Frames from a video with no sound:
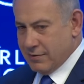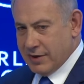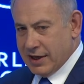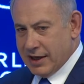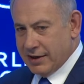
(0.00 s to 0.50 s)

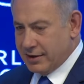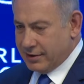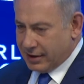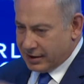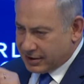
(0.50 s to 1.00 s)
We had
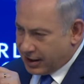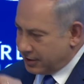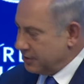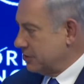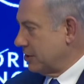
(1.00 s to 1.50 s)
a, a
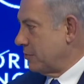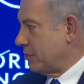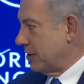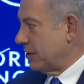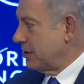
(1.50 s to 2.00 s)
tiny
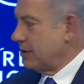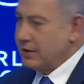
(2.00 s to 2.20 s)
GDP.